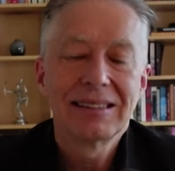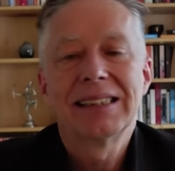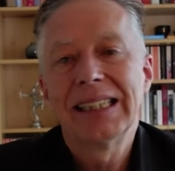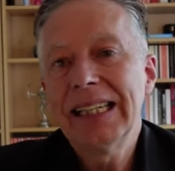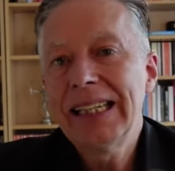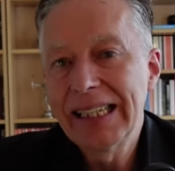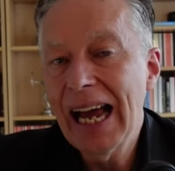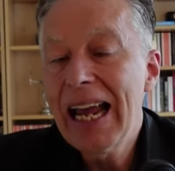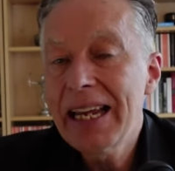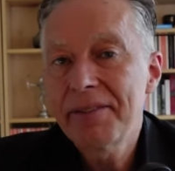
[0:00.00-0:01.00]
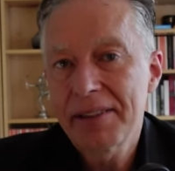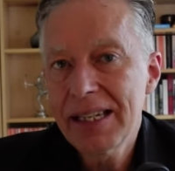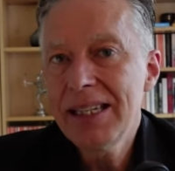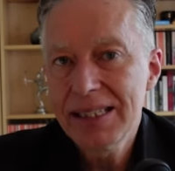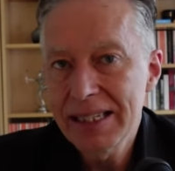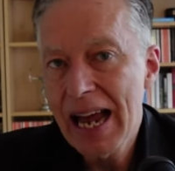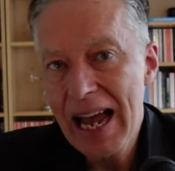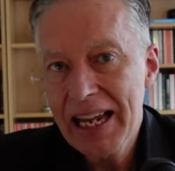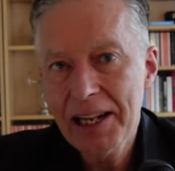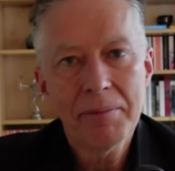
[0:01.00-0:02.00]
he gave his
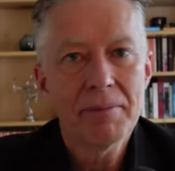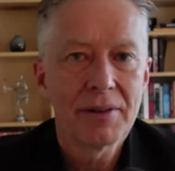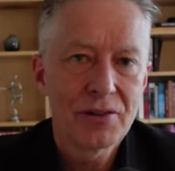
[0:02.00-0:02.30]
name